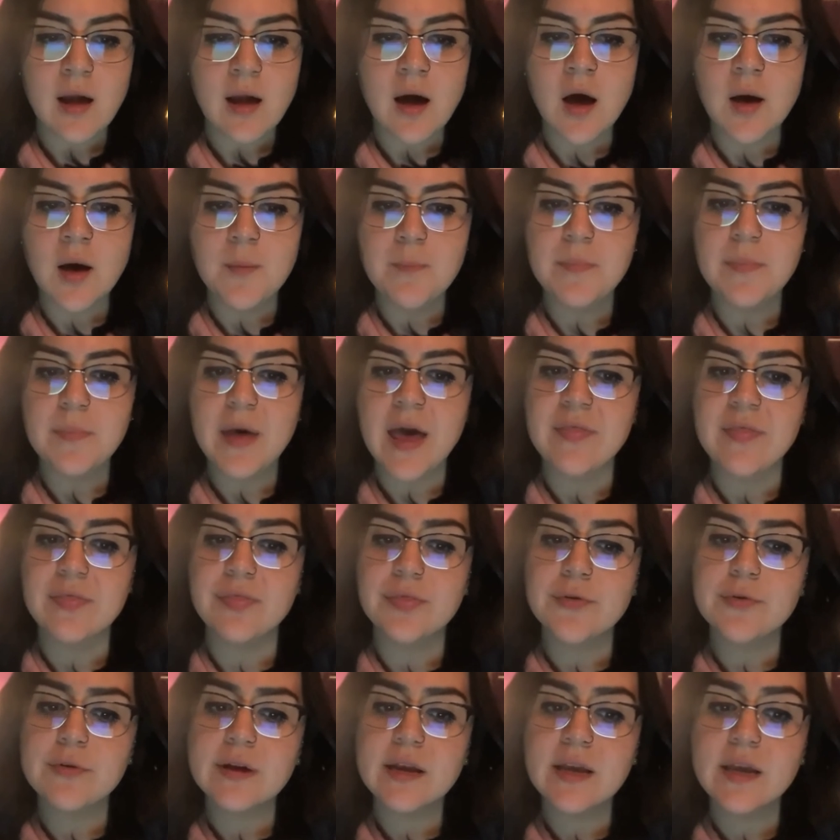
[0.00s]
And
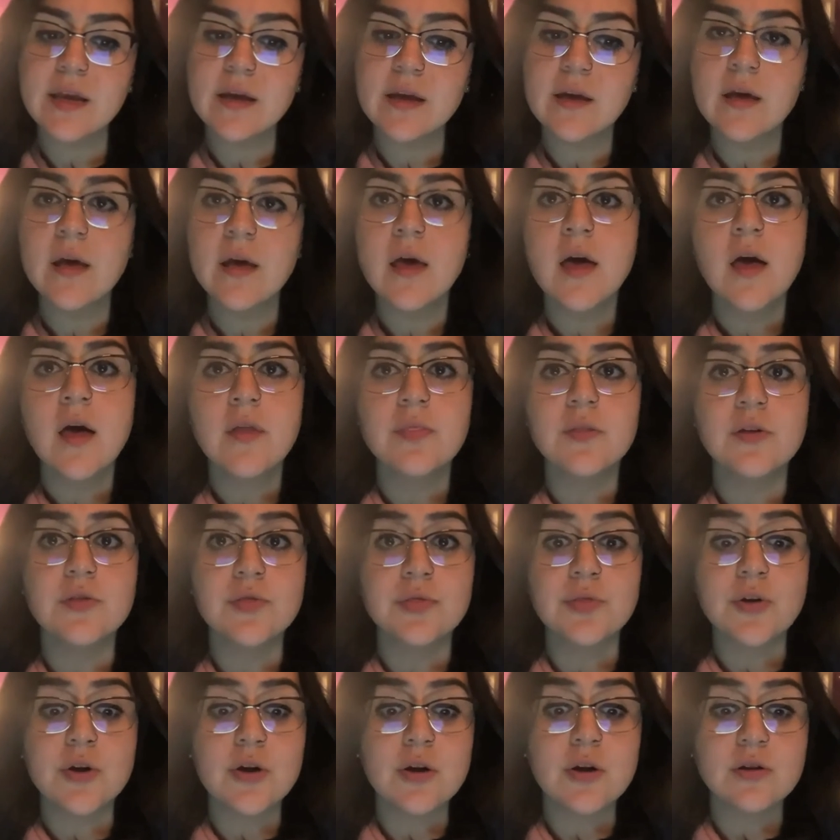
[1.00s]
three, the
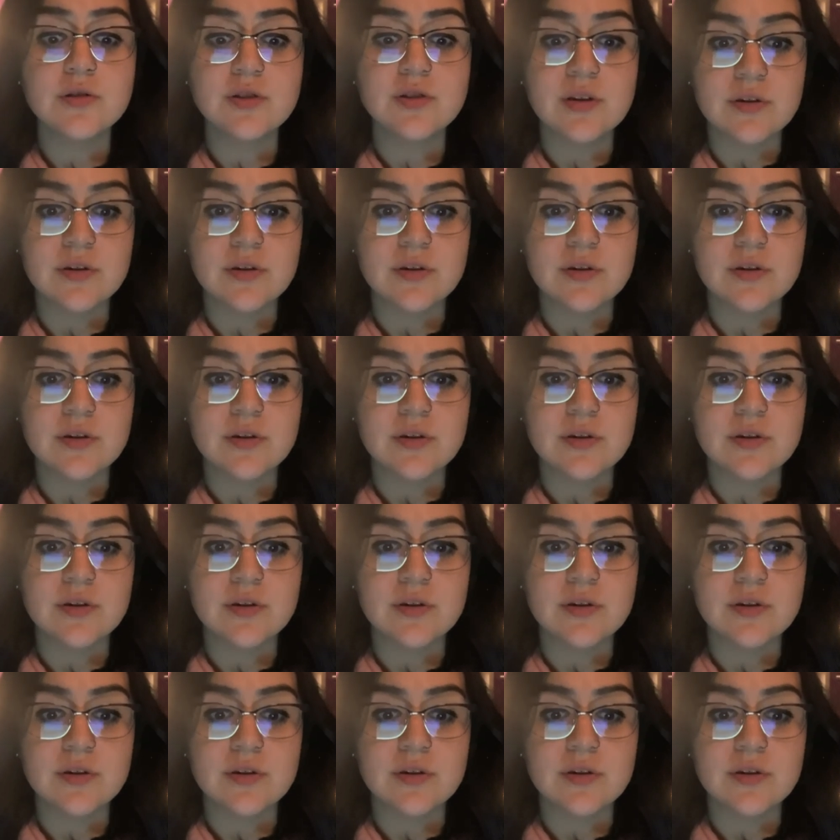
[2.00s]
third